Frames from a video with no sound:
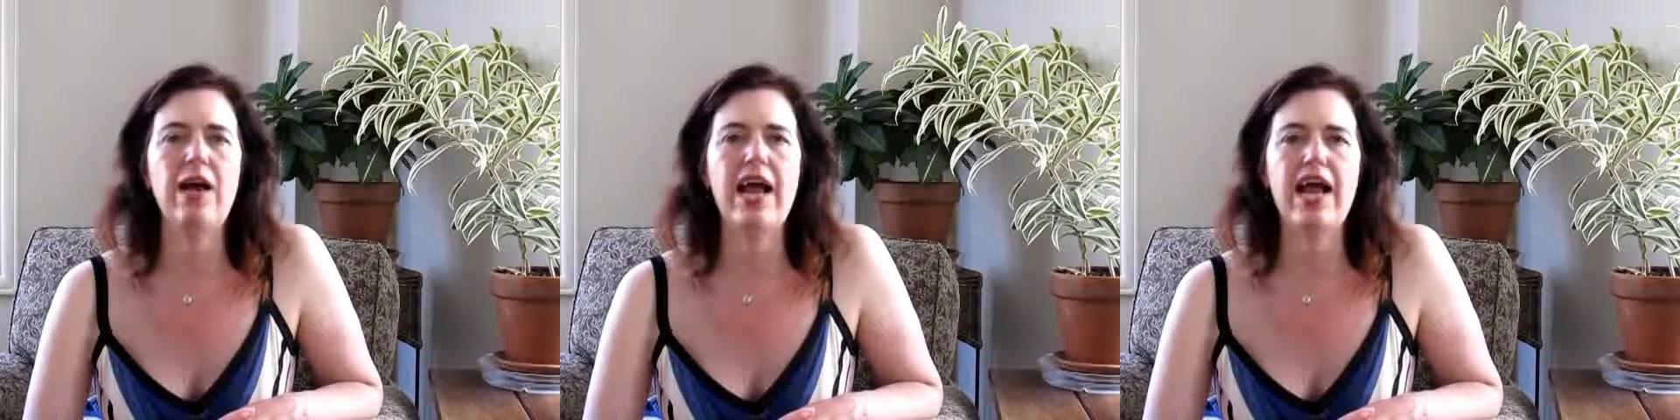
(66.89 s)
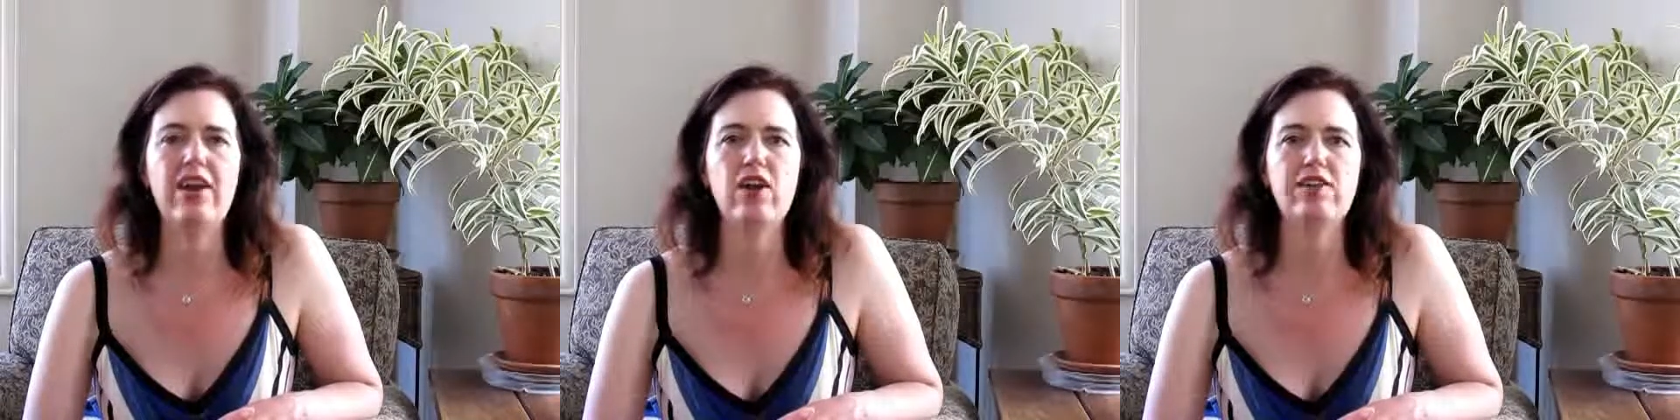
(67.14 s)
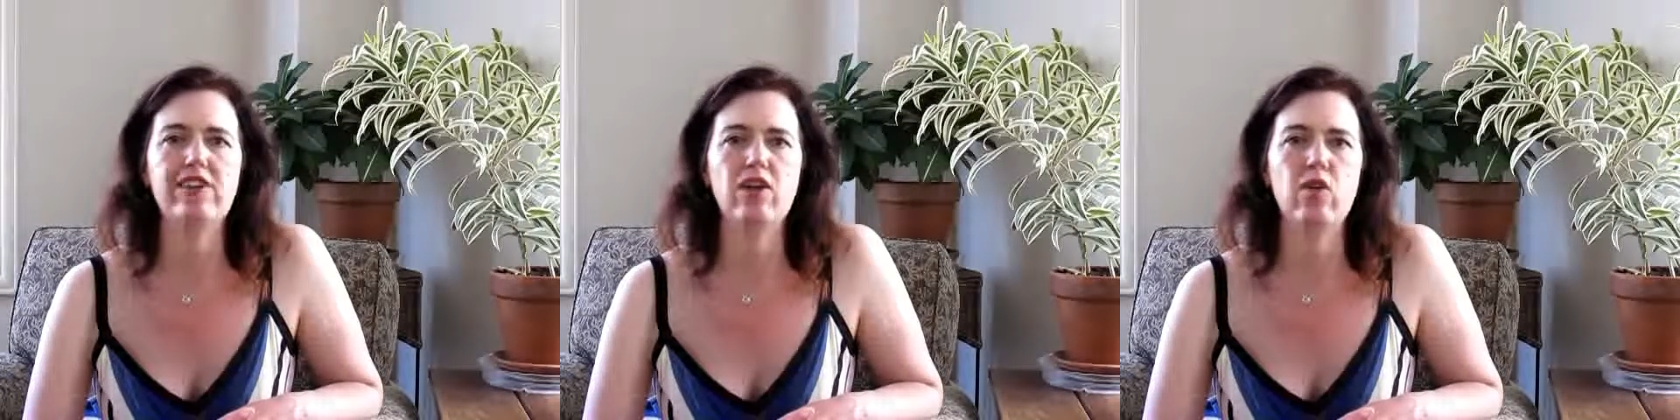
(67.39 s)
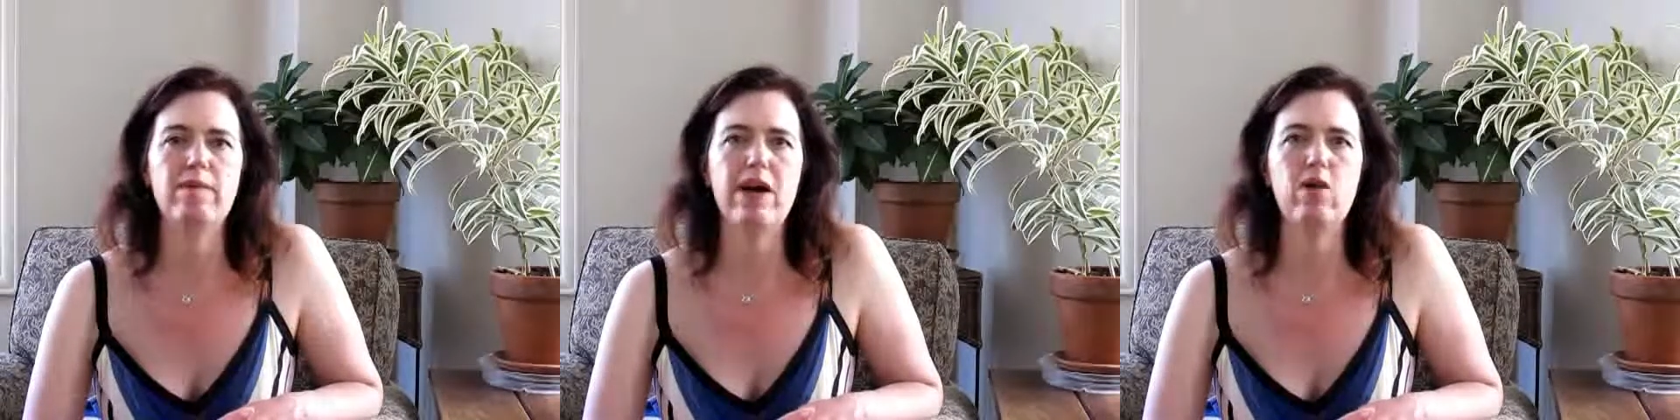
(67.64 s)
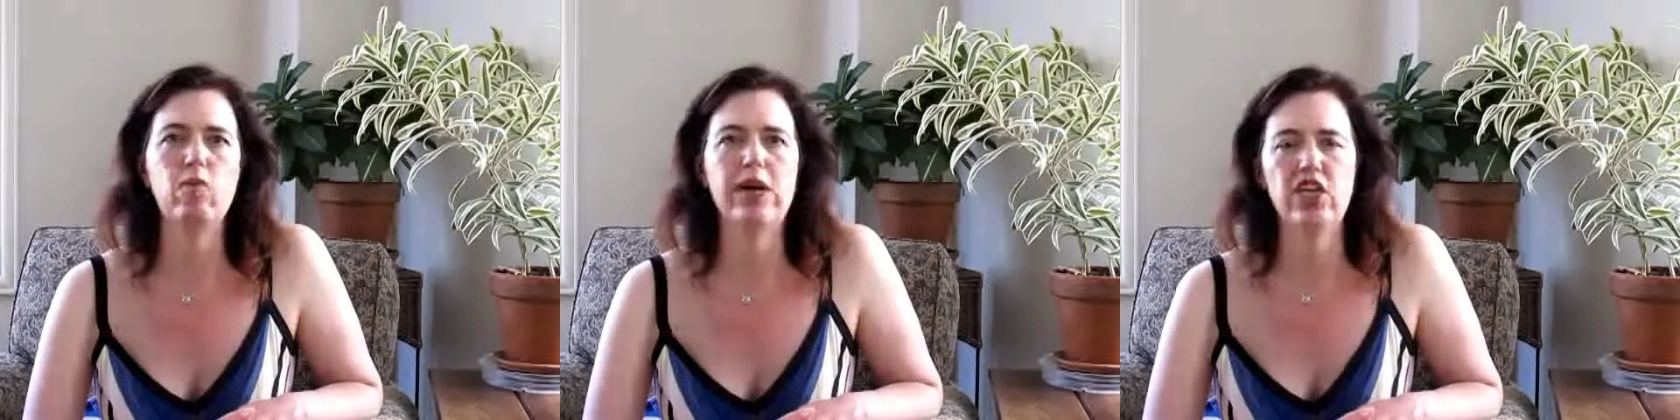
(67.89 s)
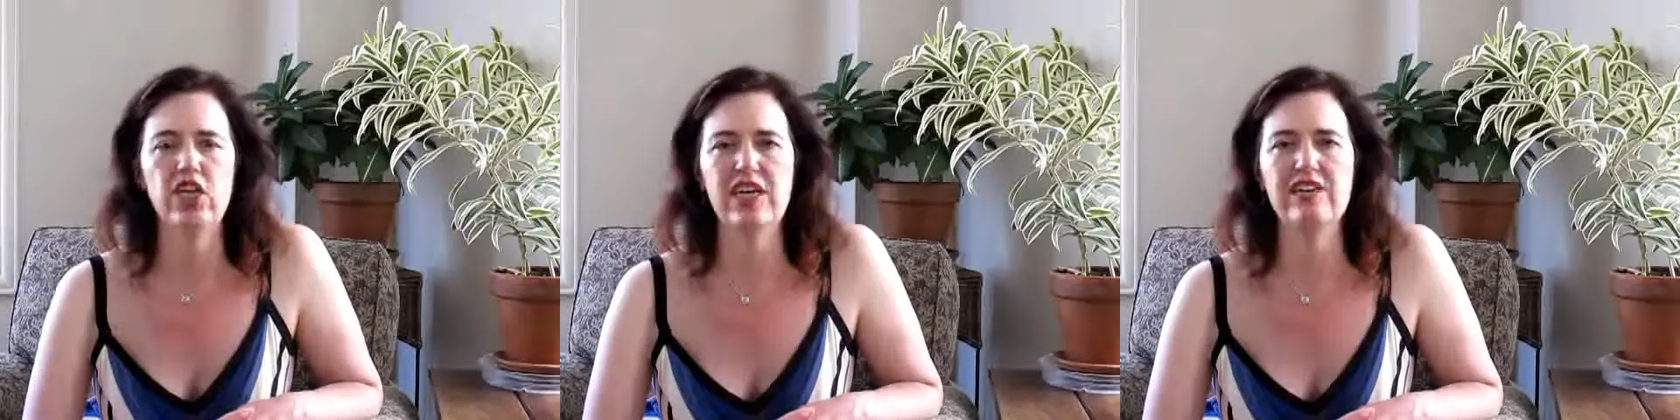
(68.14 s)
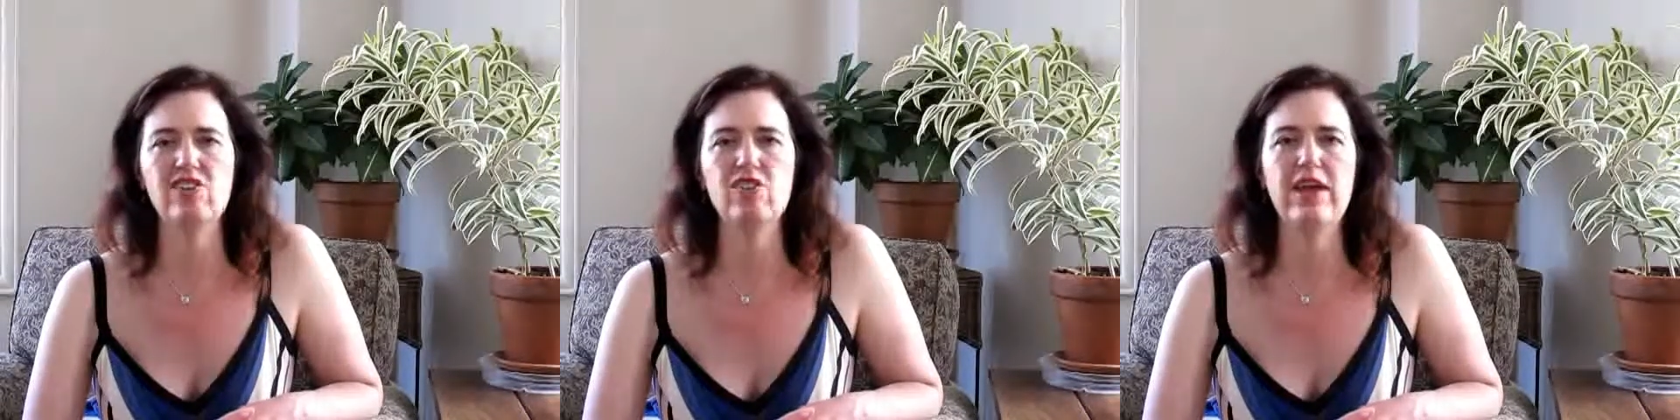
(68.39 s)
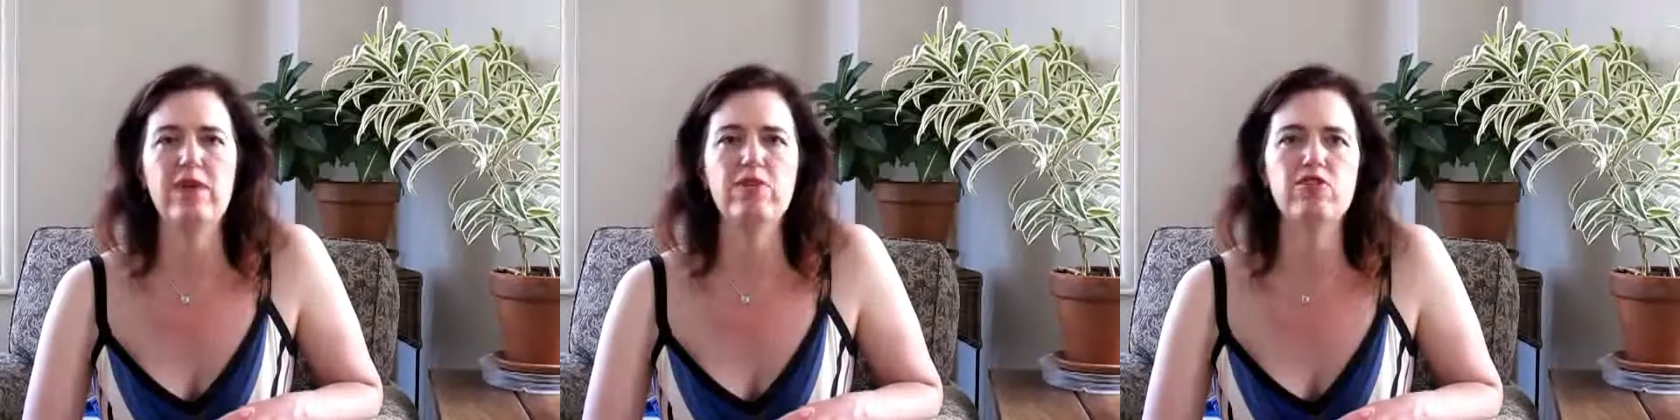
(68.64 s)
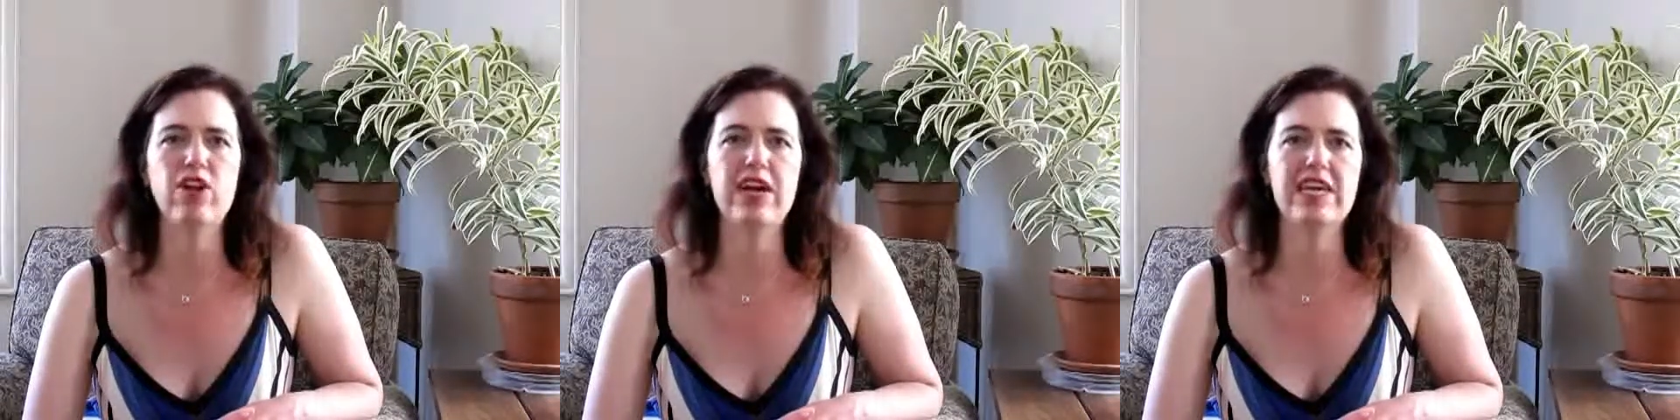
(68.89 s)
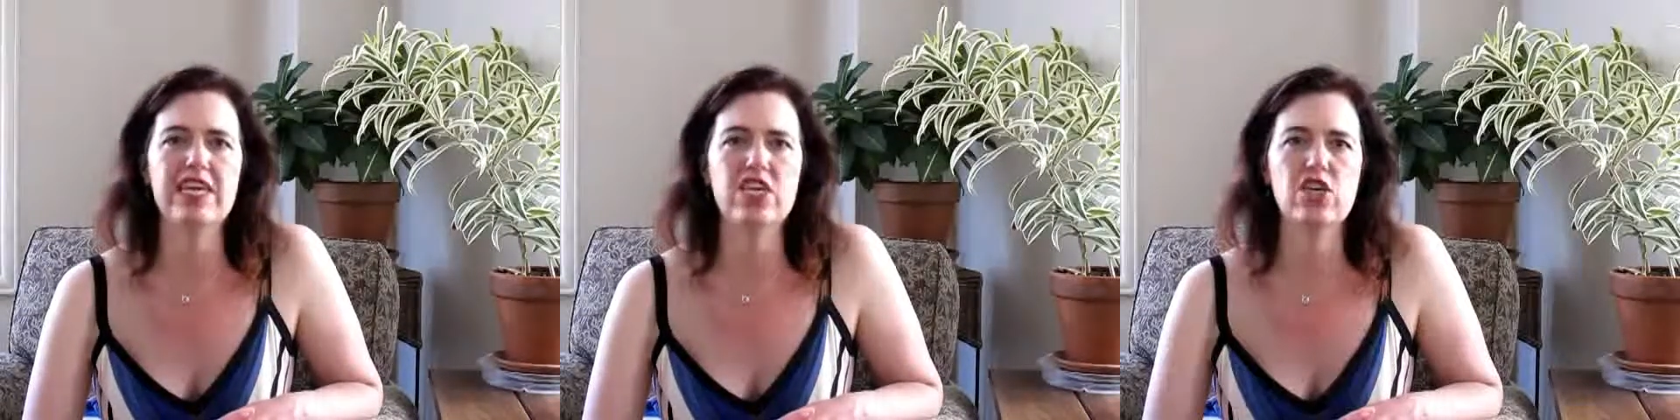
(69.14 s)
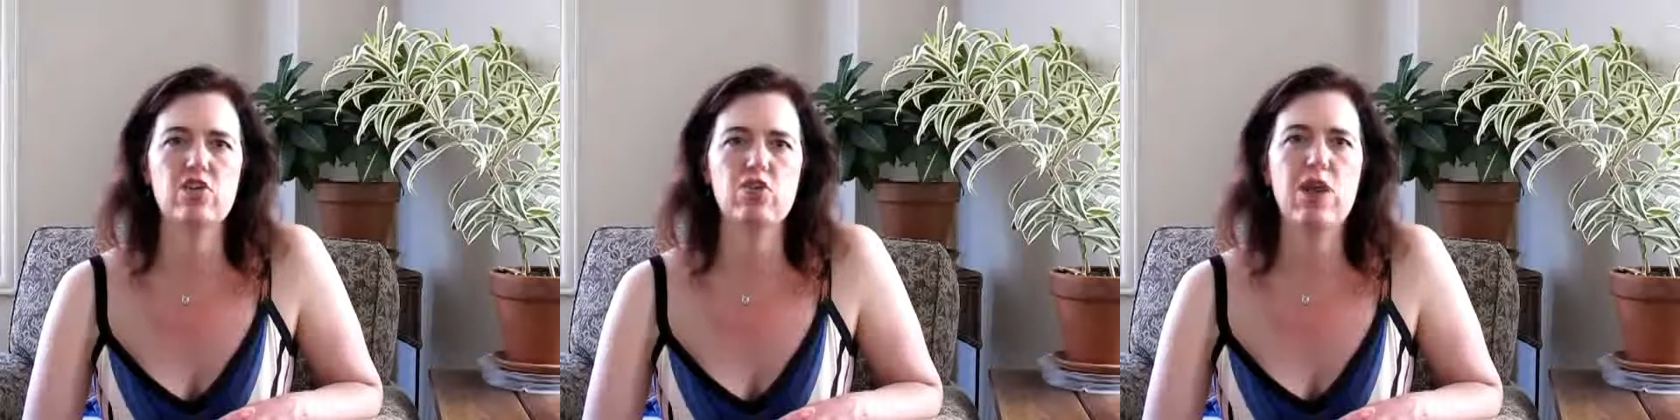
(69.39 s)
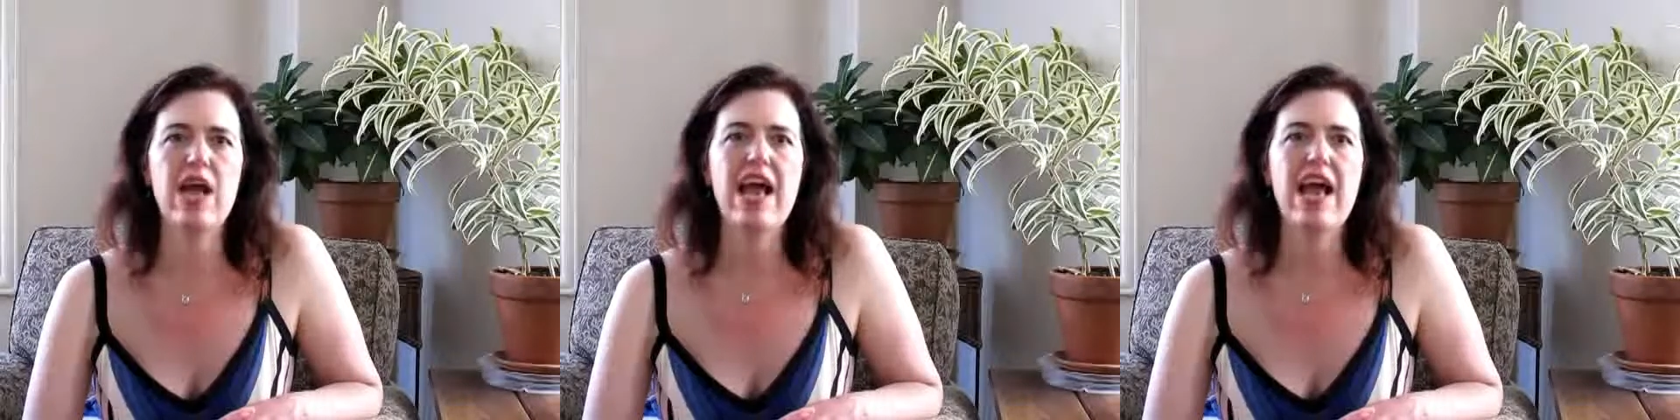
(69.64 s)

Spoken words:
and also about Russia, and so they were trying to,